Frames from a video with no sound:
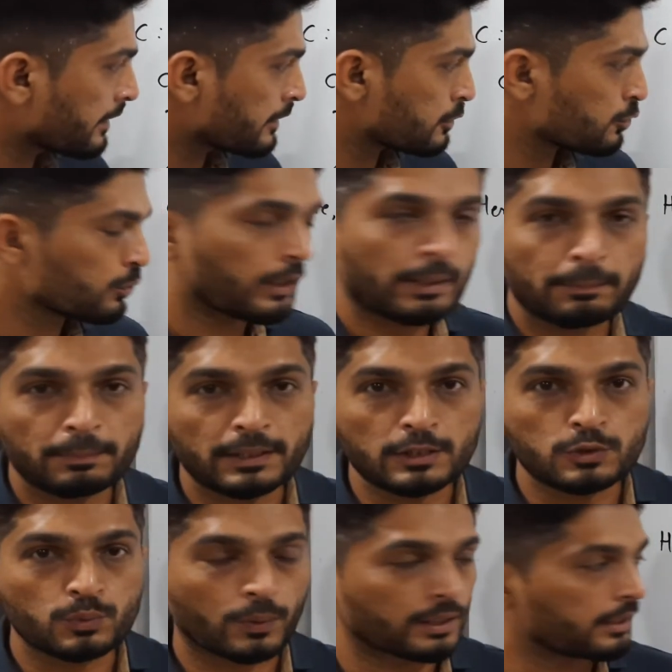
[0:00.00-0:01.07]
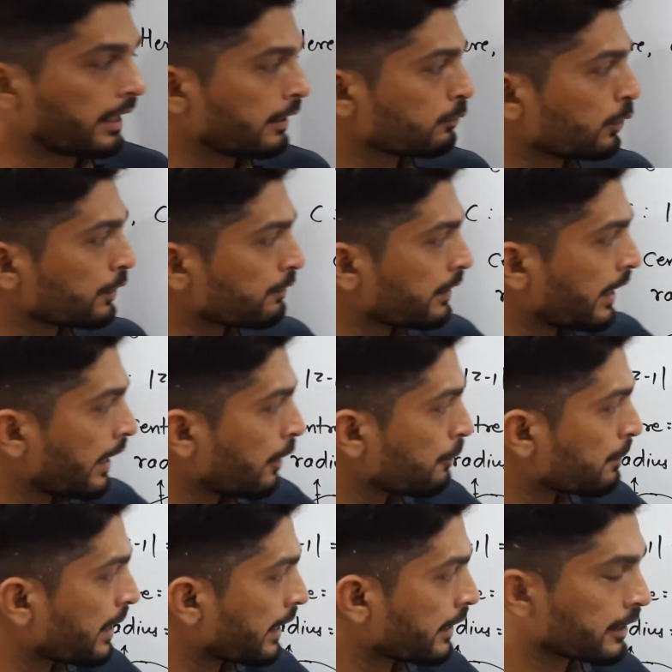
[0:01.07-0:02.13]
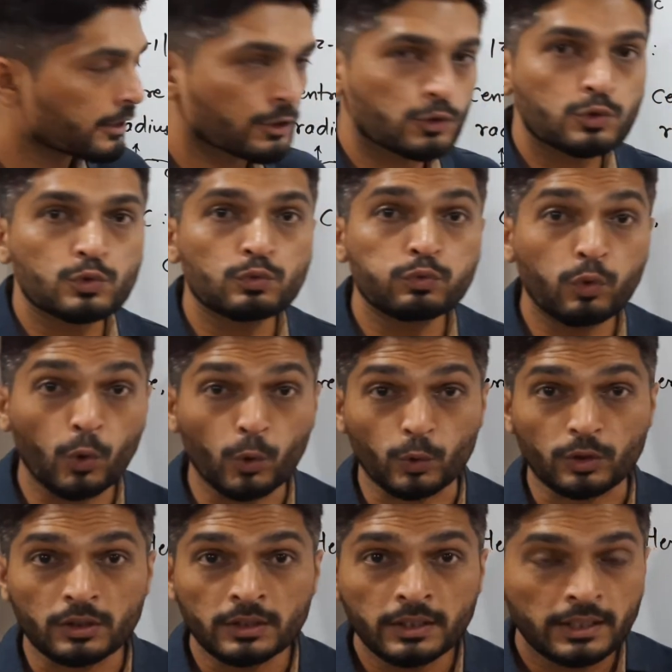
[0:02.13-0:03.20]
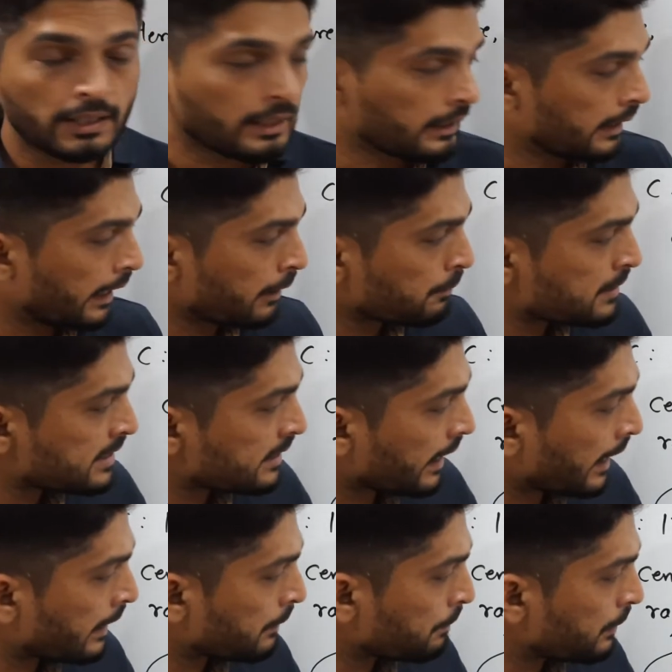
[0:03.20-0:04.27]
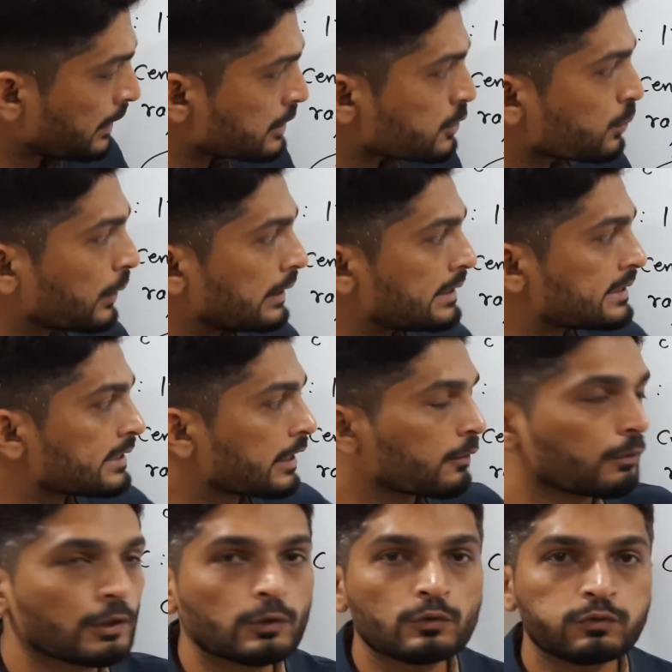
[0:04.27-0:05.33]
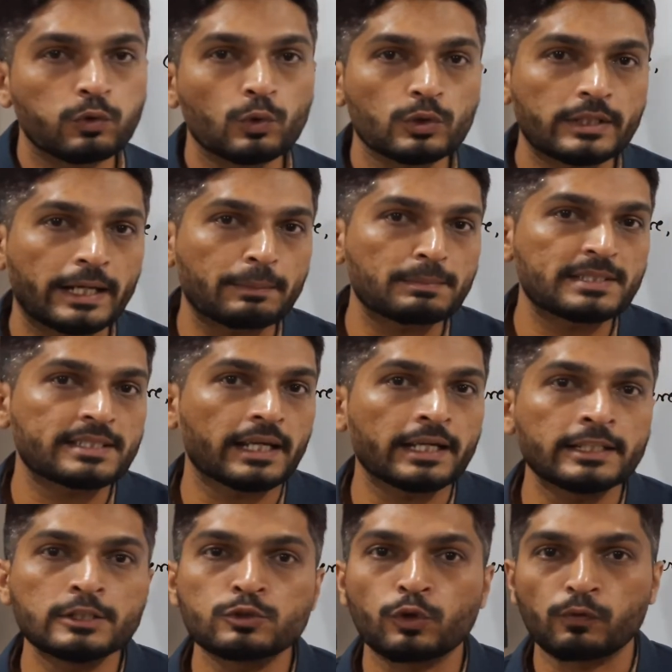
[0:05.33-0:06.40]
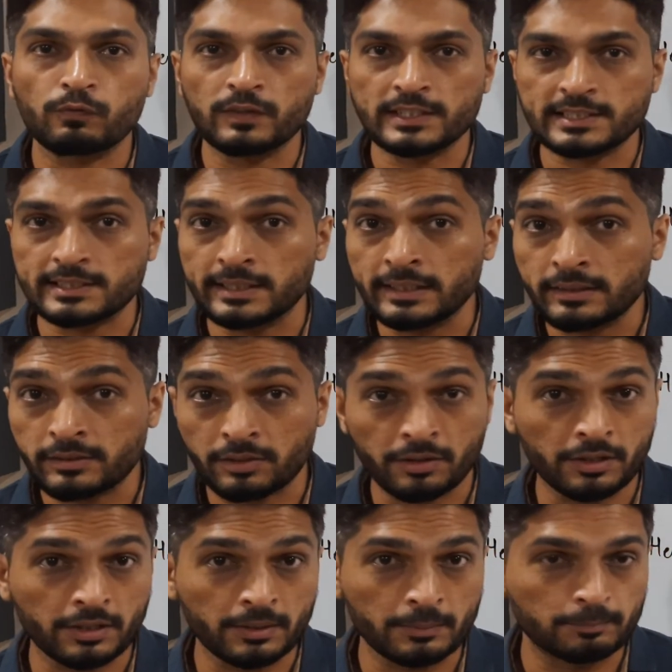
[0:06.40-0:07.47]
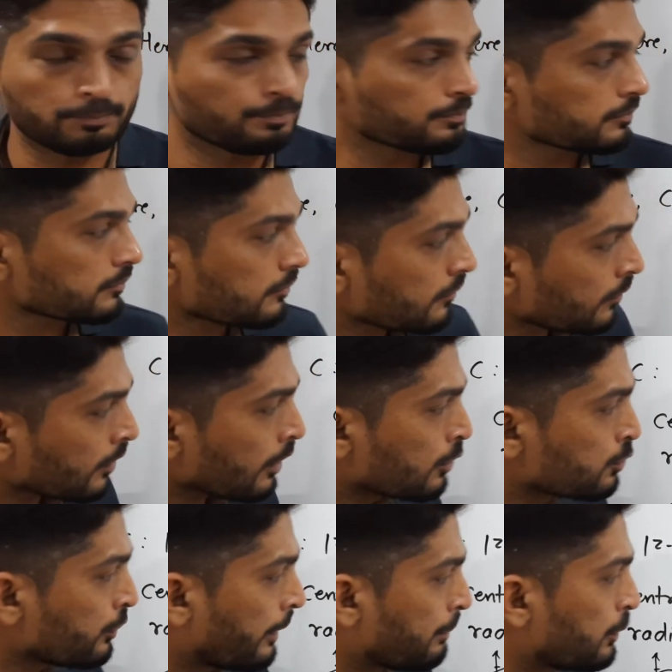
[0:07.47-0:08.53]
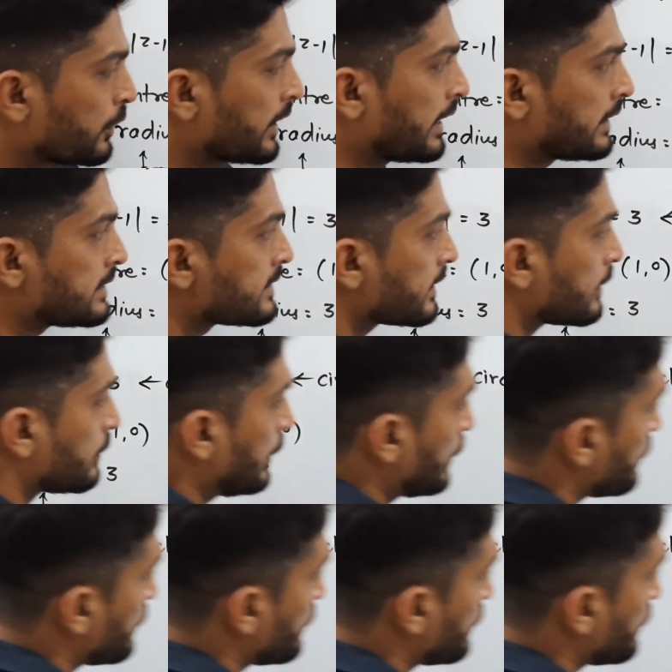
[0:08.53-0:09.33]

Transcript: raised to n plus 1. And what we have, bracket raised to 4. That means n plus 1 is equal to 4. That means n is obviously 3. So I'm putting n is equal to